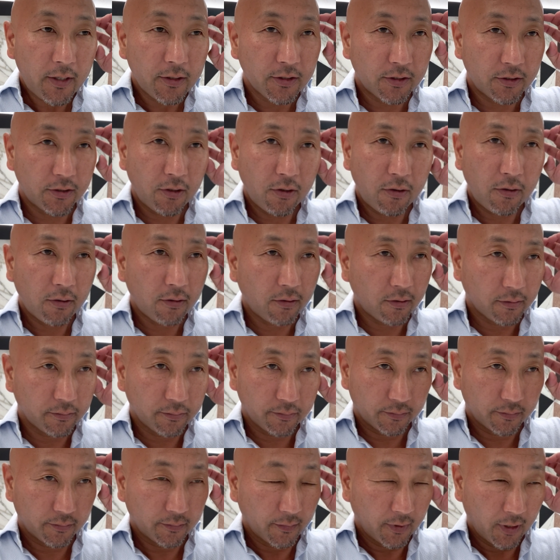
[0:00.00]
So.
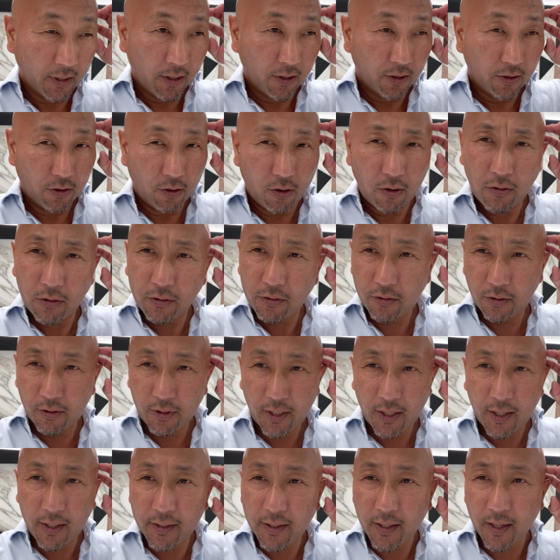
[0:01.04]

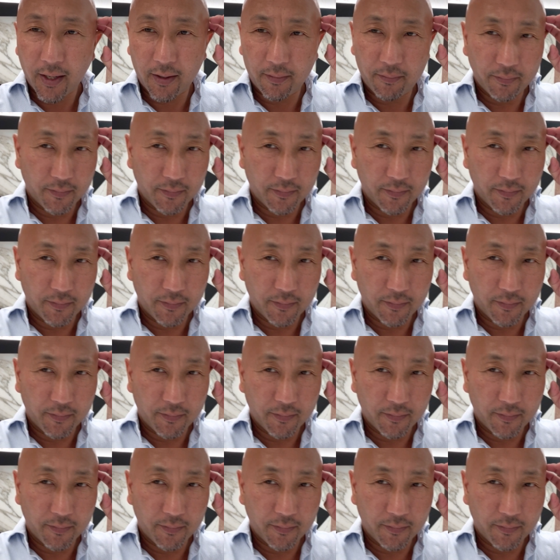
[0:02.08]
Altogether,